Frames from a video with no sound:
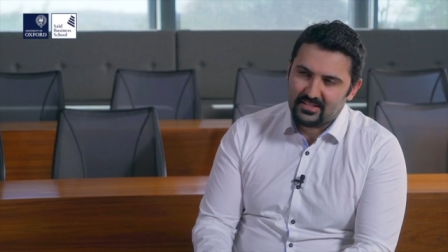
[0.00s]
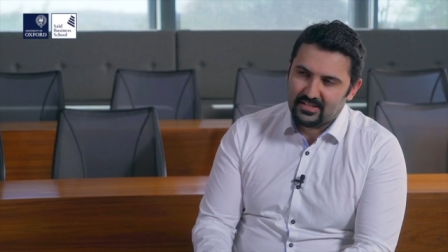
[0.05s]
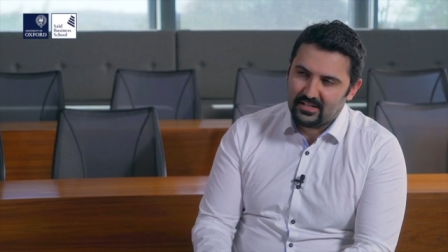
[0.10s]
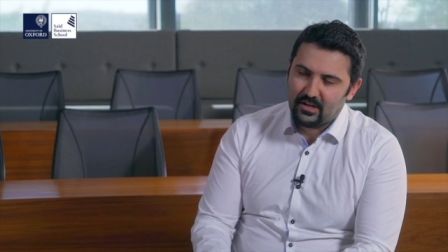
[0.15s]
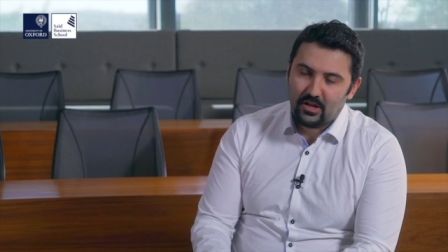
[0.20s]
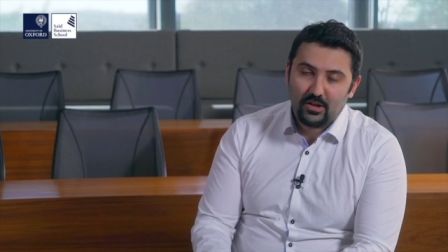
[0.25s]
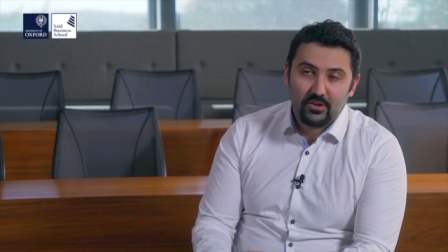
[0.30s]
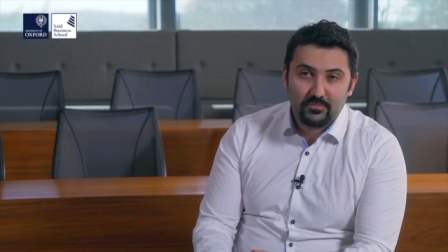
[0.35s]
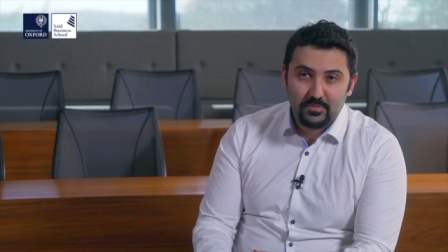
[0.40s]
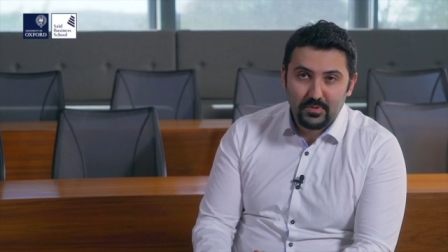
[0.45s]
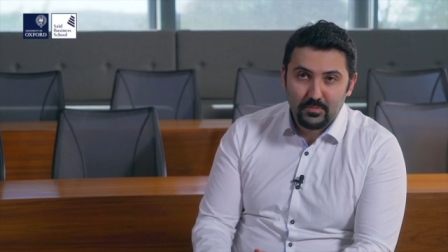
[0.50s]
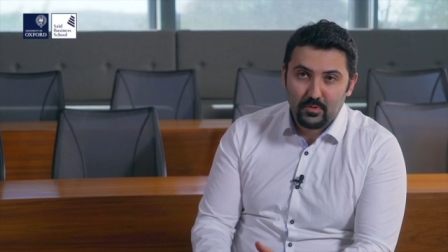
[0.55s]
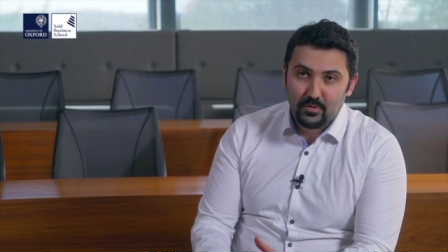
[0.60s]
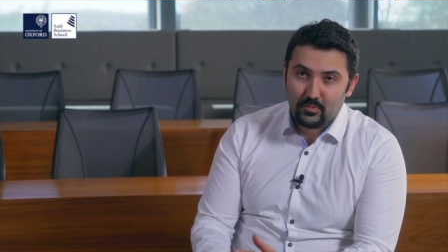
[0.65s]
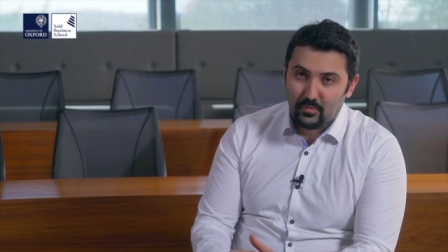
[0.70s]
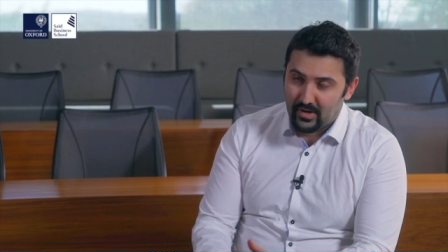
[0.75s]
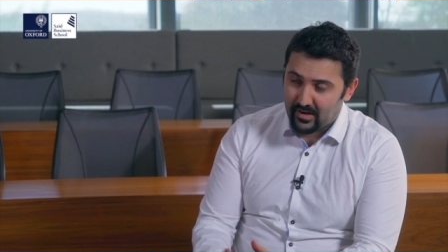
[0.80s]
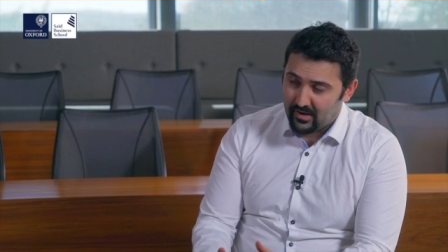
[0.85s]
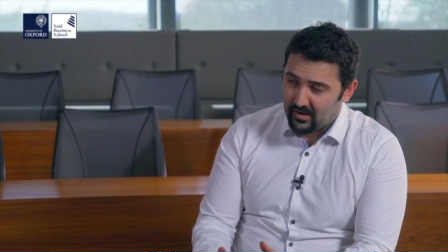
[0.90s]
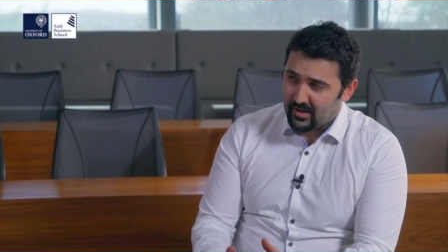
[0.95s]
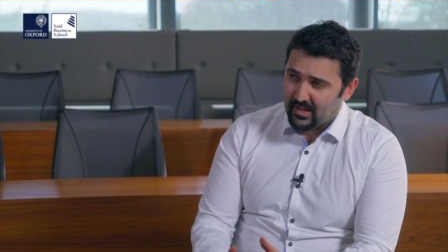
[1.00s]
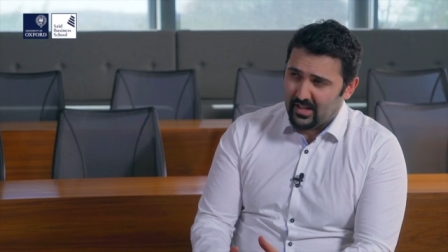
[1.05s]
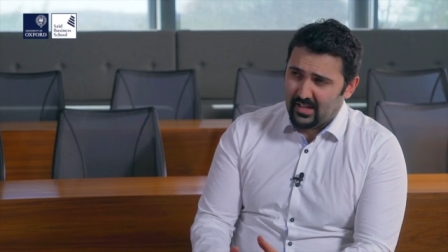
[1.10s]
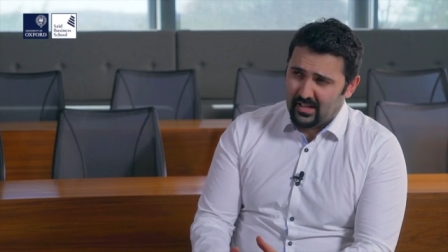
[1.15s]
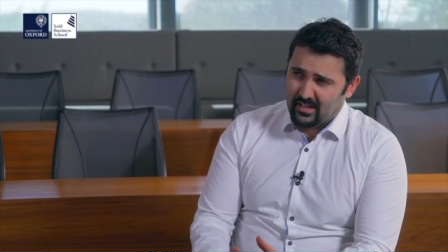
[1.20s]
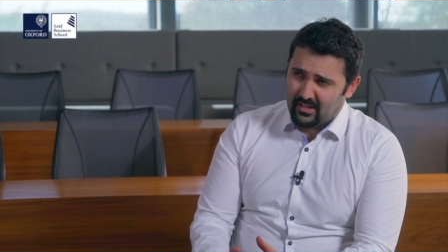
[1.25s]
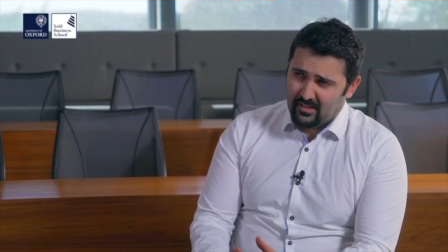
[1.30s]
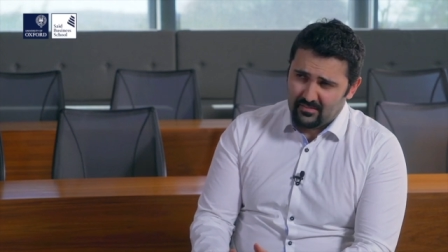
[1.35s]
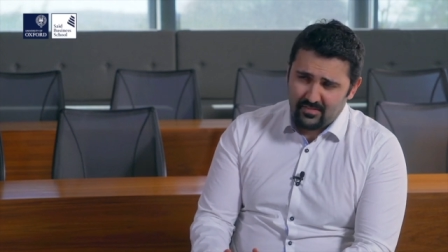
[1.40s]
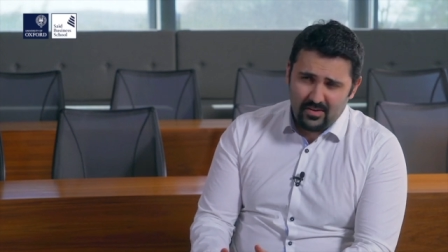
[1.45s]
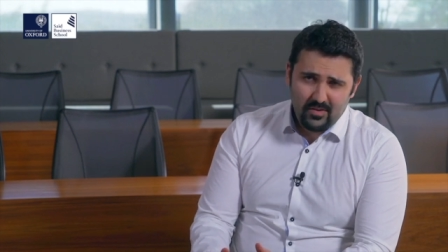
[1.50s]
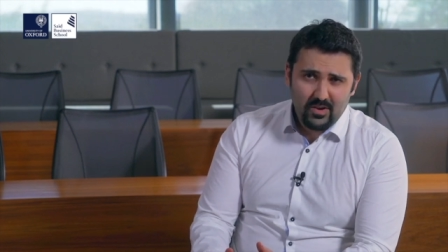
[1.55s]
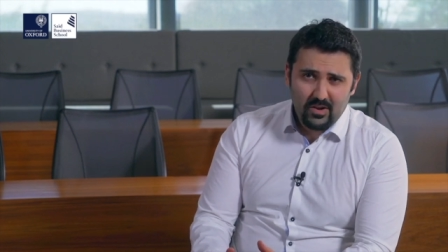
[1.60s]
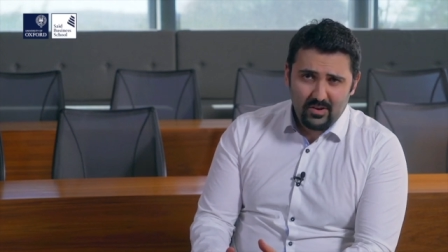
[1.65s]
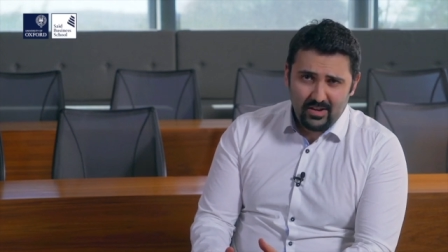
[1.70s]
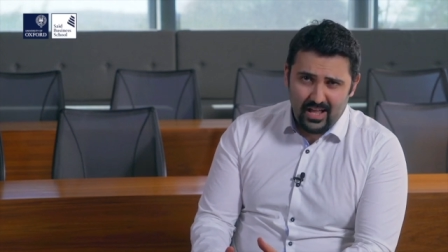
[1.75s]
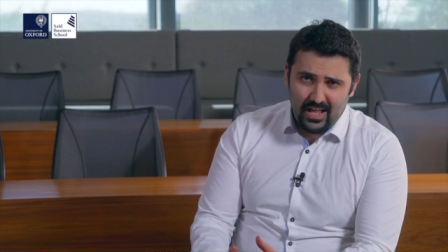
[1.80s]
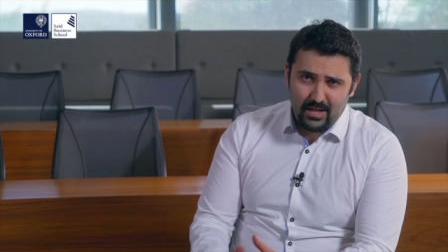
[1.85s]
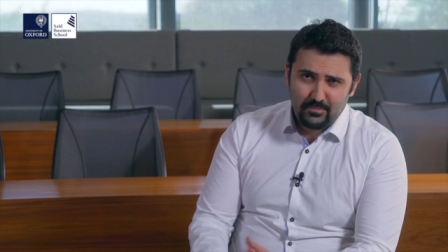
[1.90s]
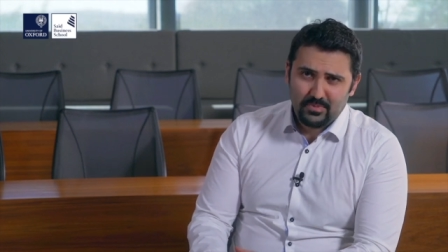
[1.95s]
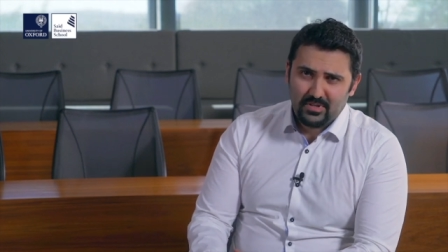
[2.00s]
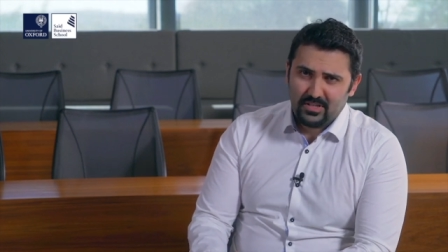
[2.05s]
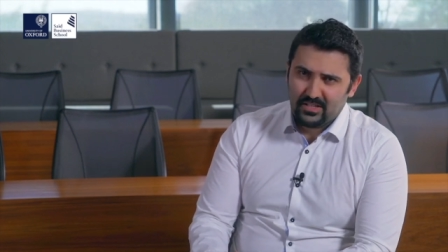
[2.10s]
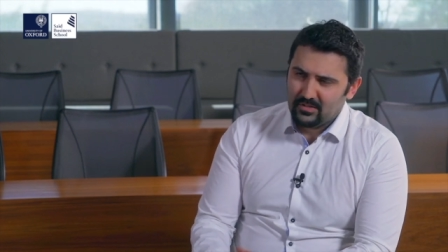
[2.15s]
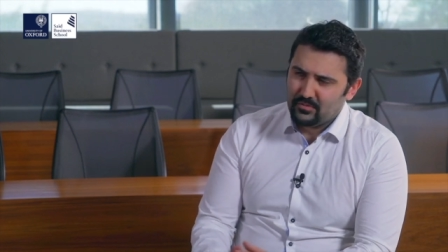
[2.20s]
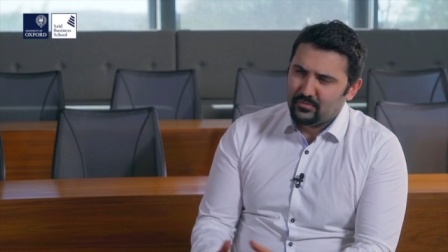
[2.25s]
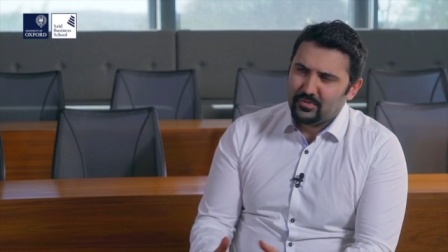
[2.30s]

A lot of people were very unhappy.